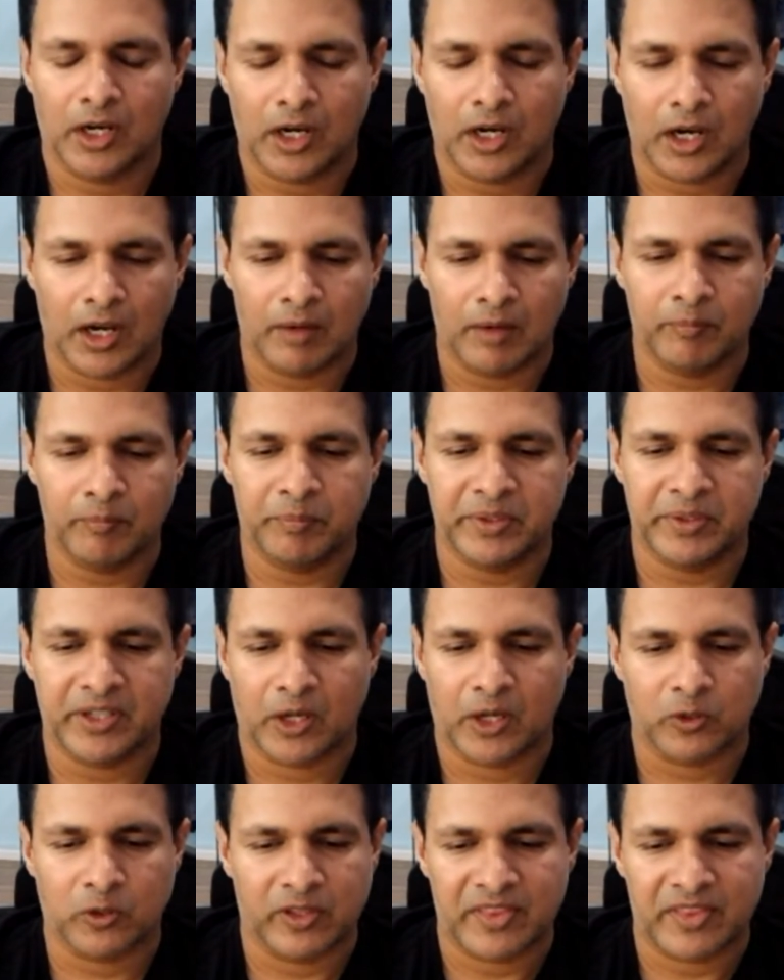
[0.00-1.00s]
Um, but
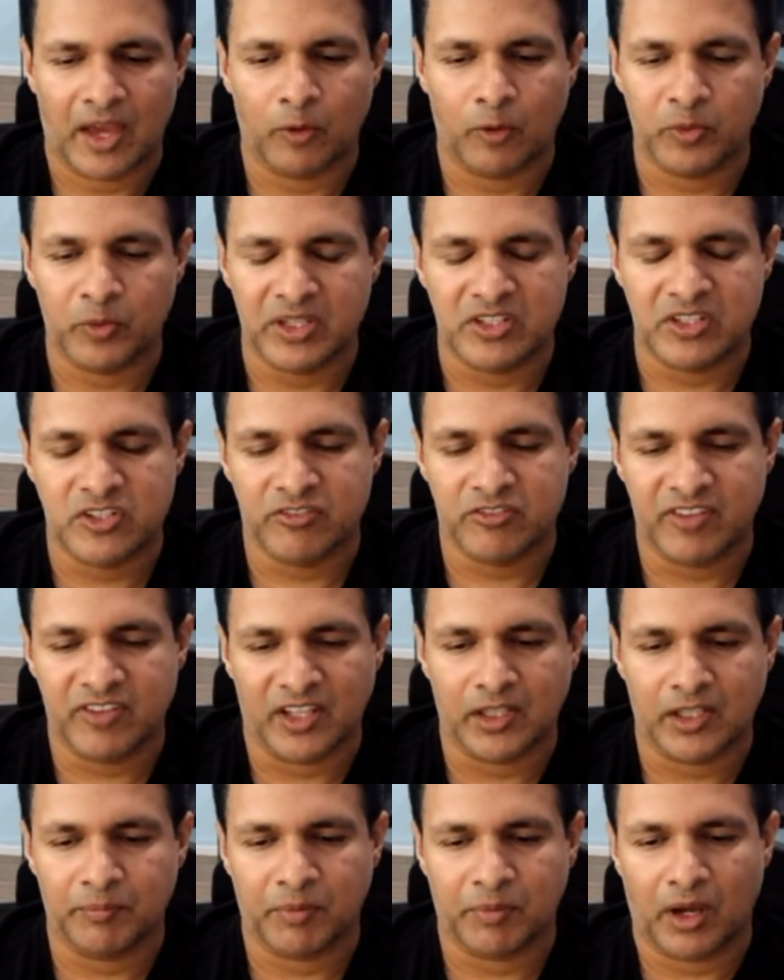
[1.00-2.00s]
not only that, we
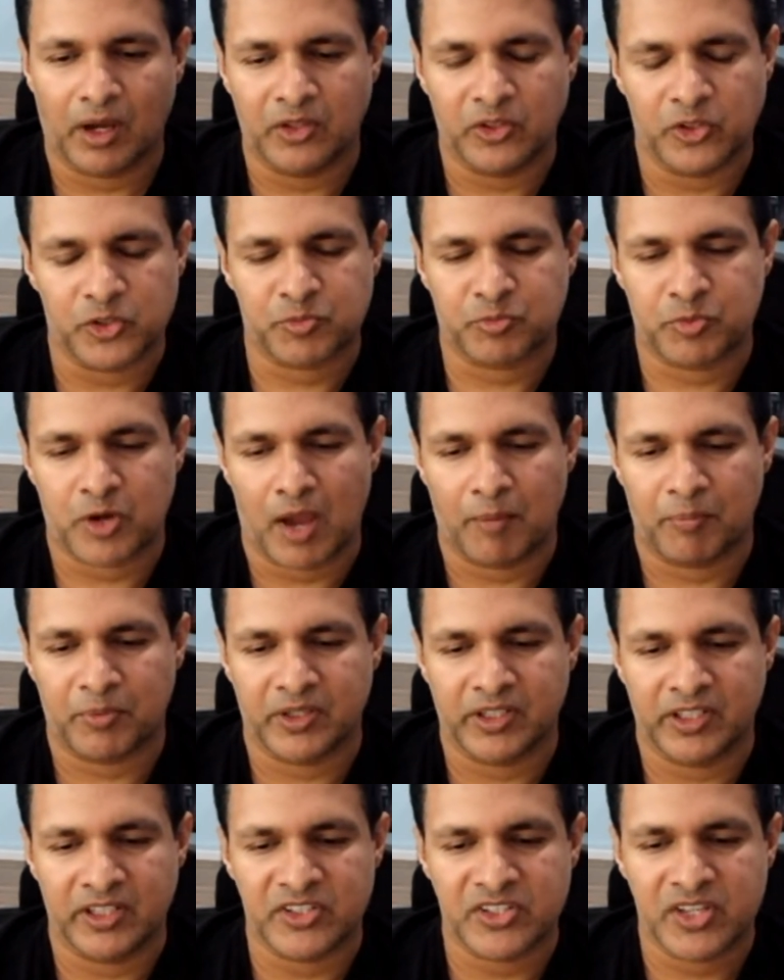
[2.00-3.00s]
develop on those
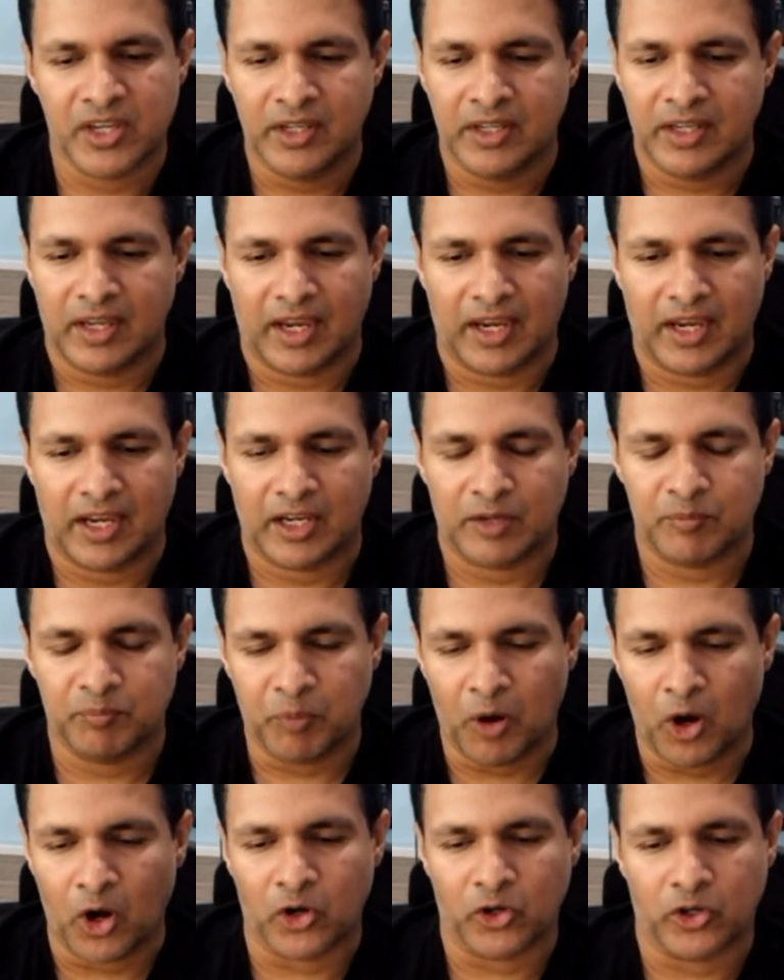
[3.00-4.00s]
properties and
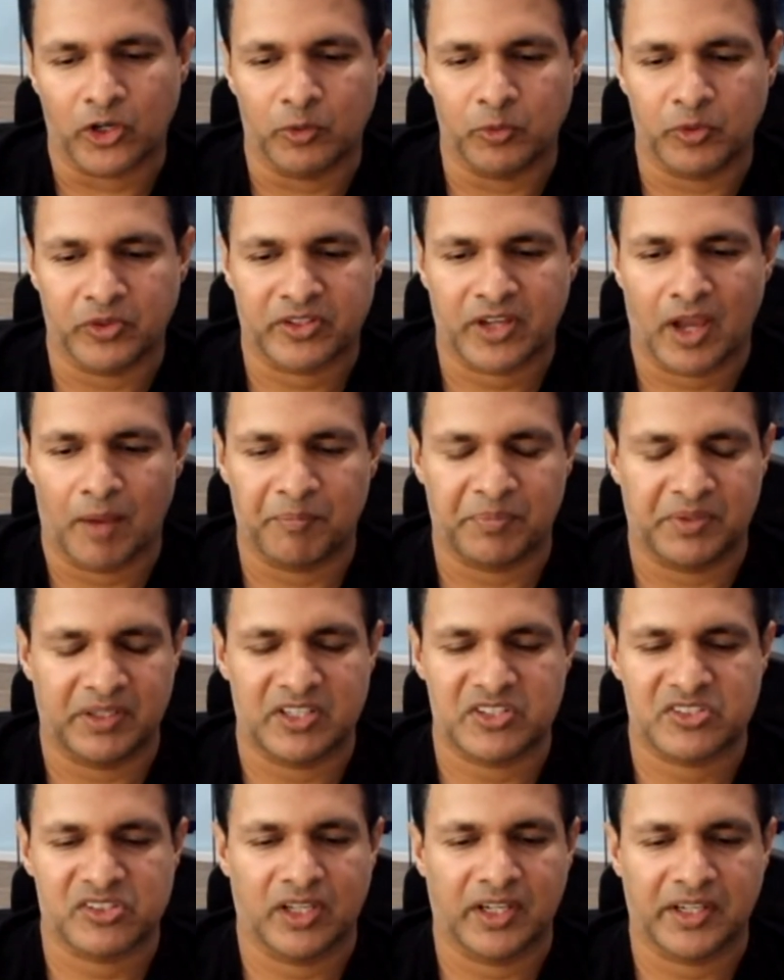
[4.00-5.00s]
partner with
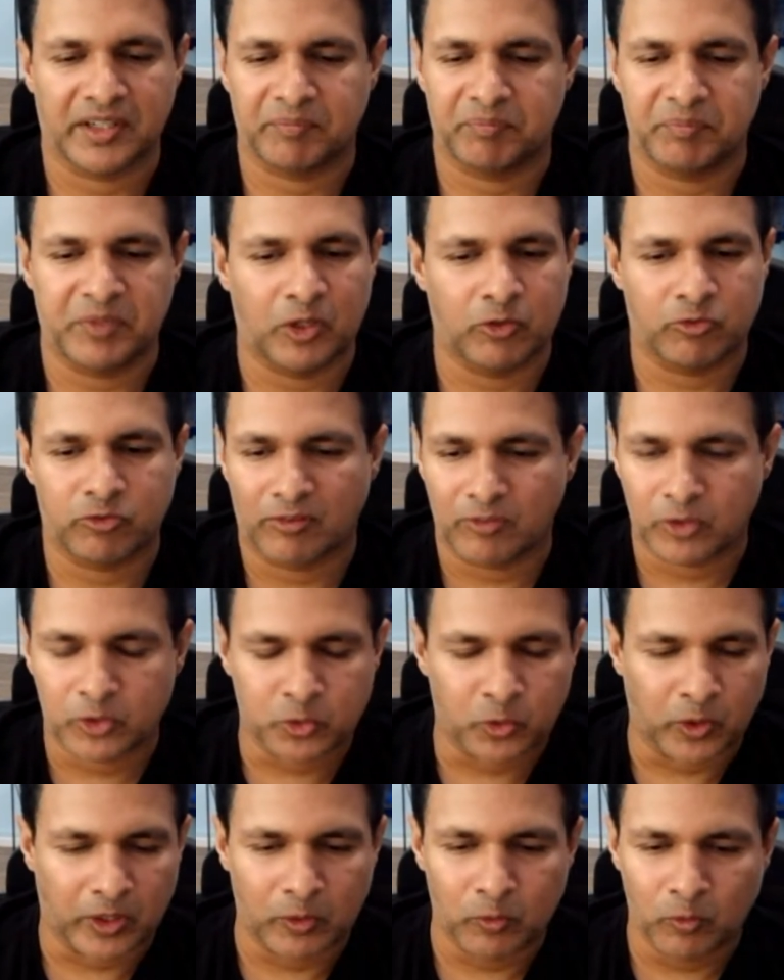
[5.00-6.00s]
companies like you know Forever
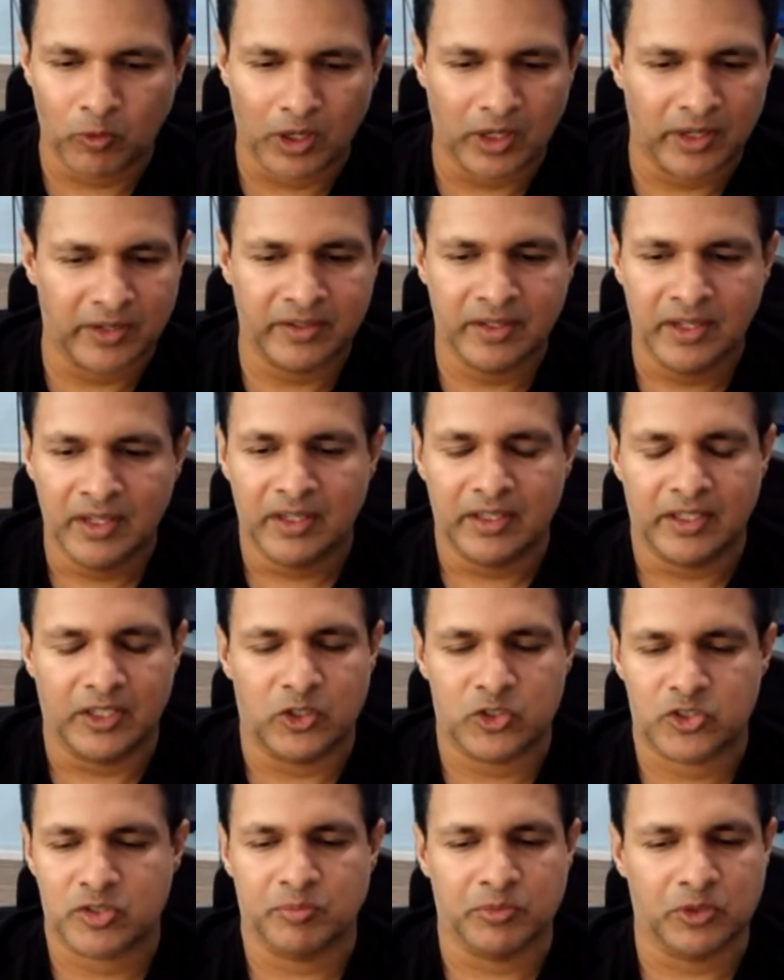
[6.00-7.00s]
21, you
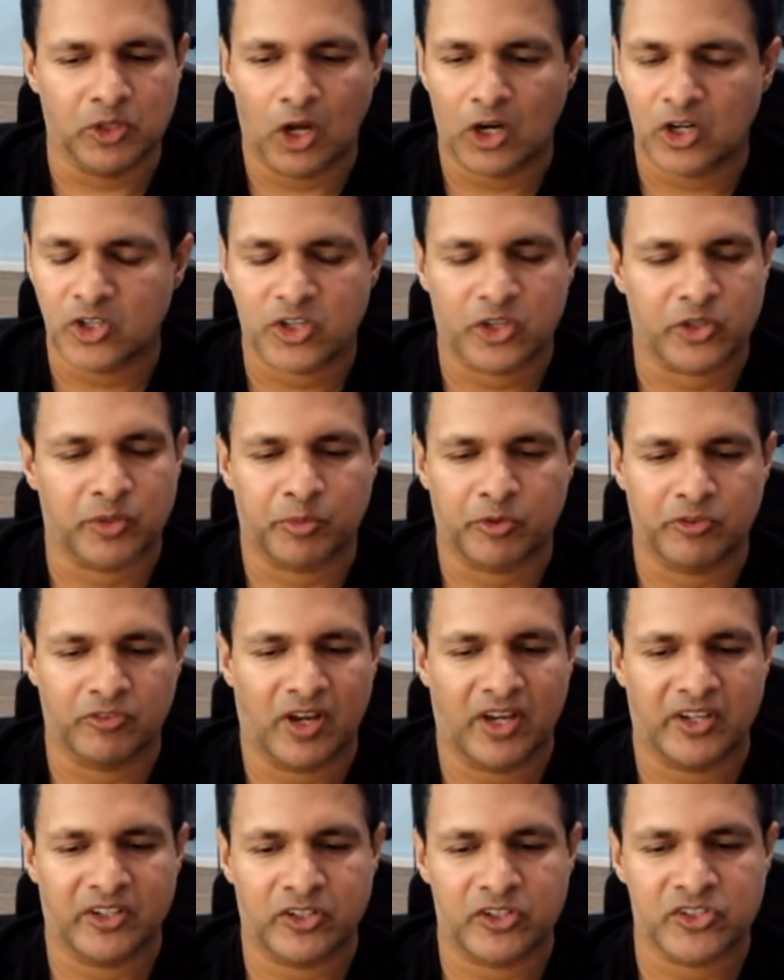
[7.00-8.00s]
know some large other
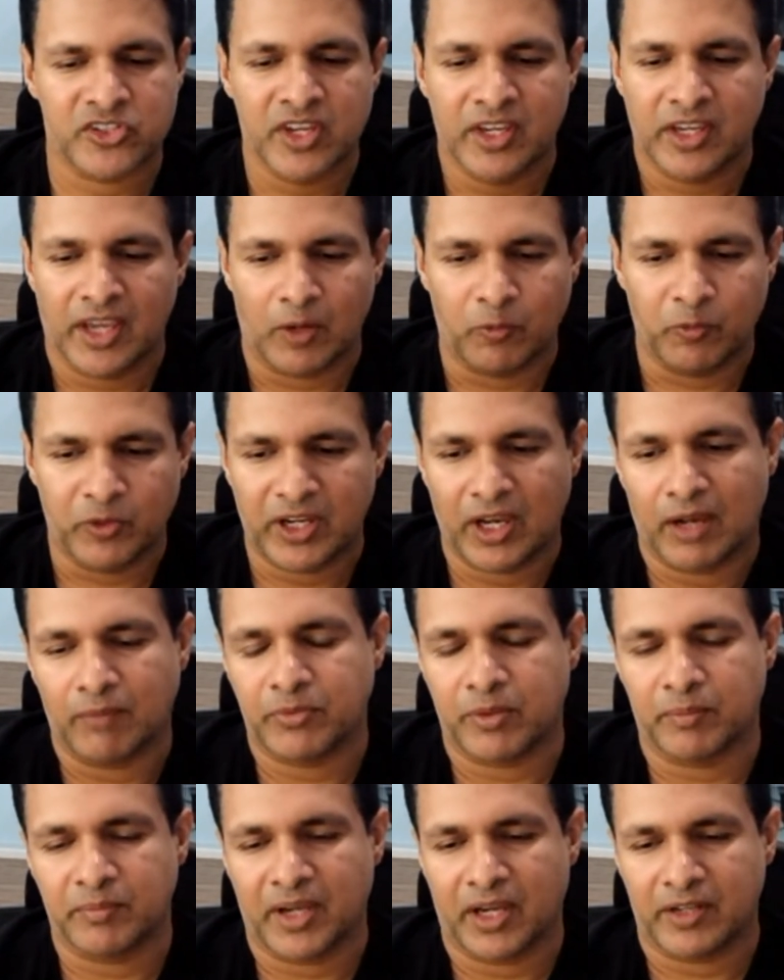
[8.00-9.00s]
providers, and we help
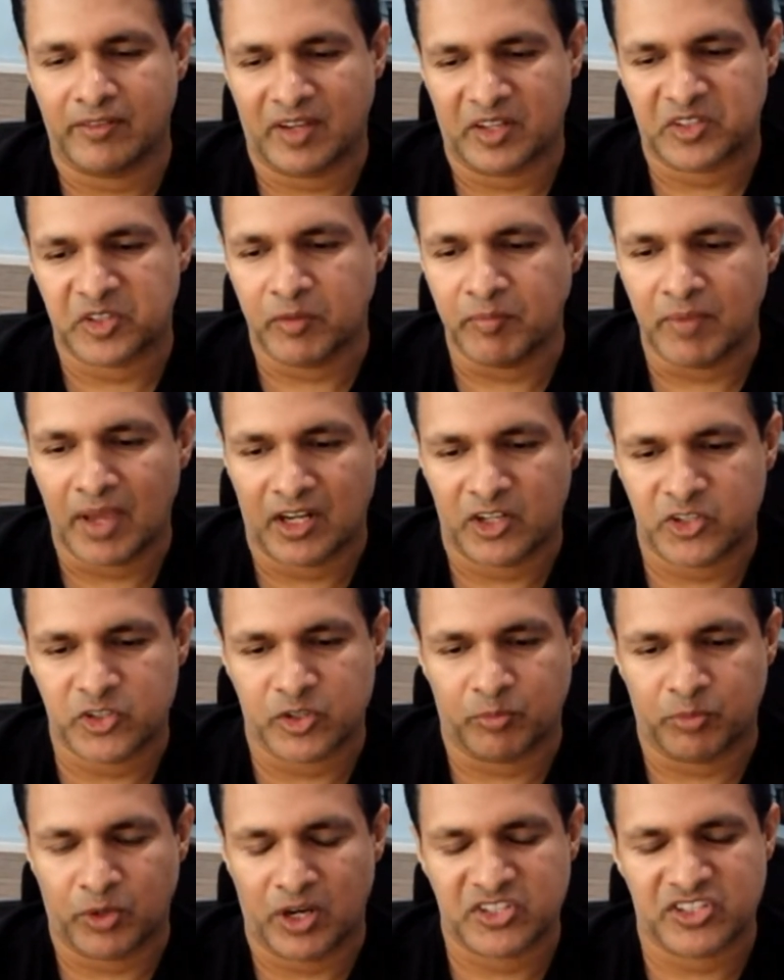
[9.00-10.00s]
them kind of actually manage their
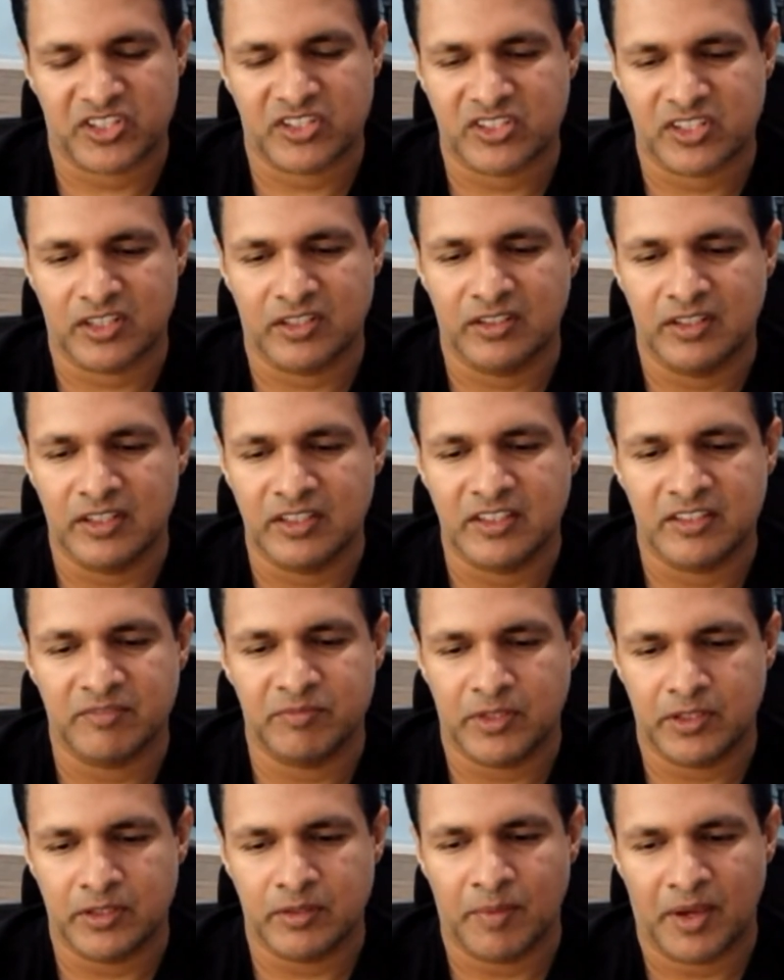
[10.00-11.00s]
presence in, in, the,
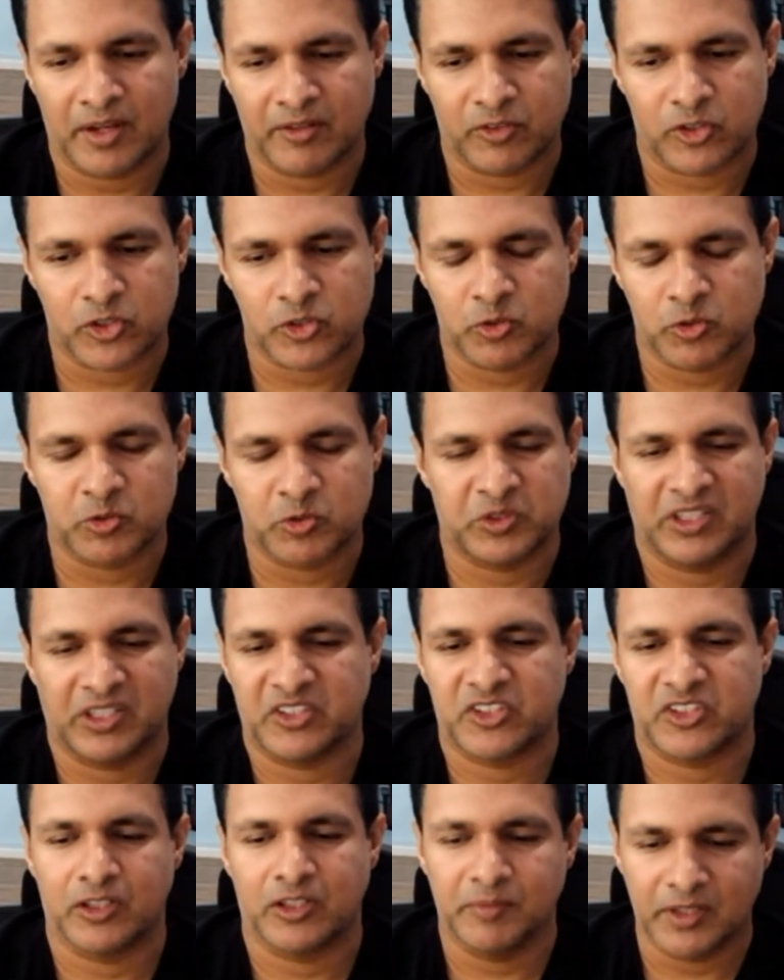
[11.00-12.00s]
in the metaverse, which we think
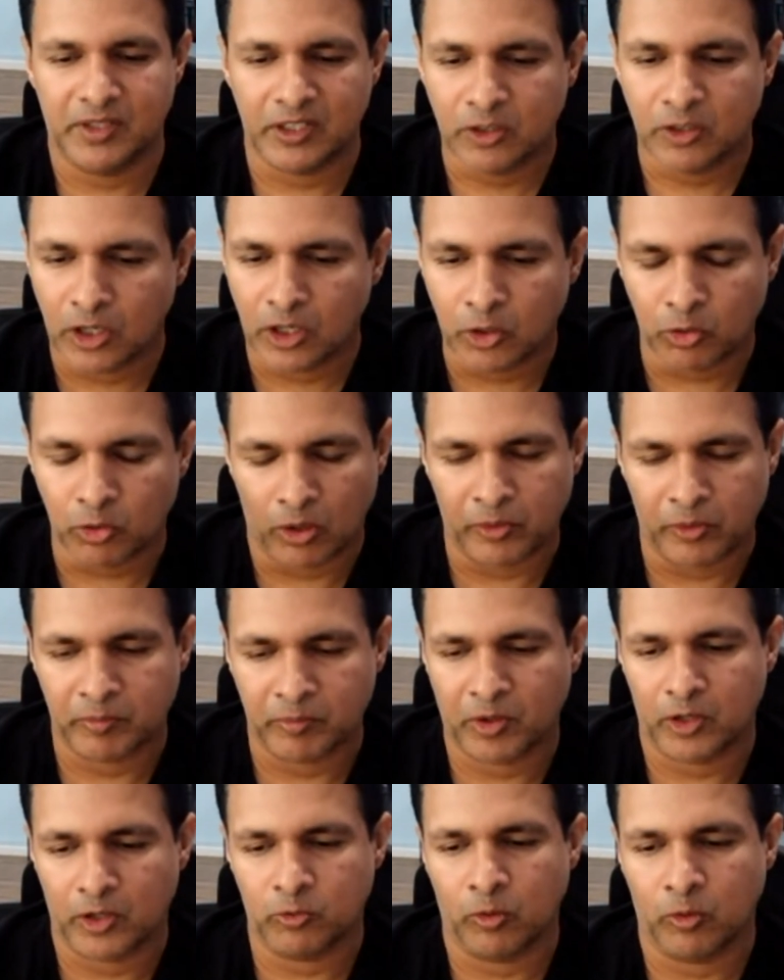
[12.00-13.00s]
is going to be a, a growing
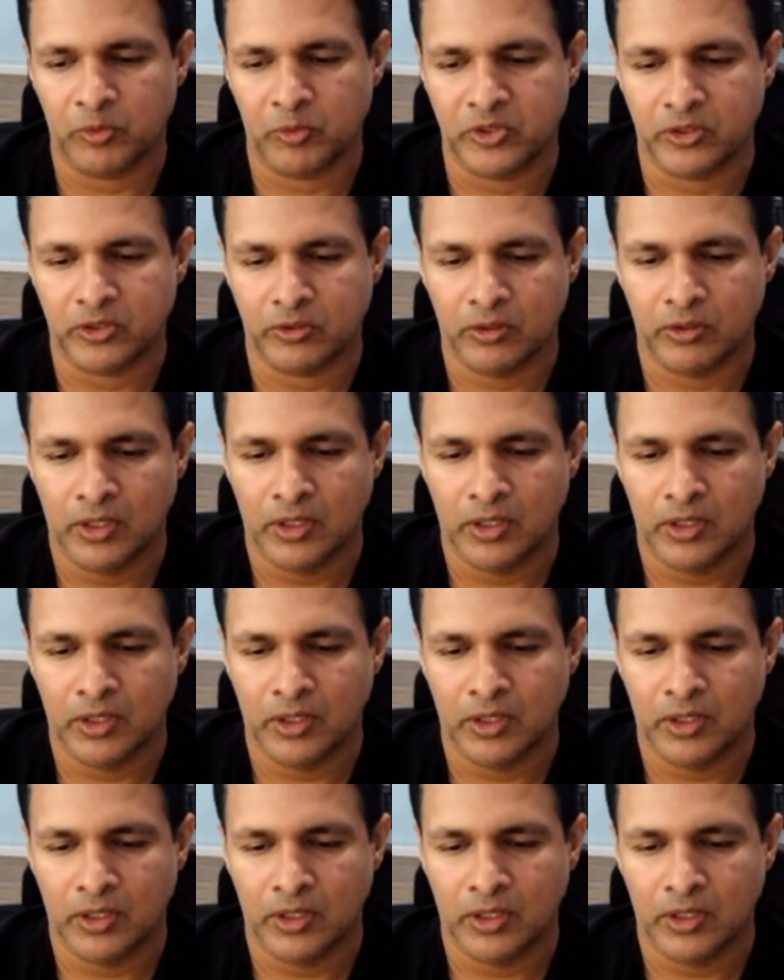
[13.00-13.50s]
part of what we do.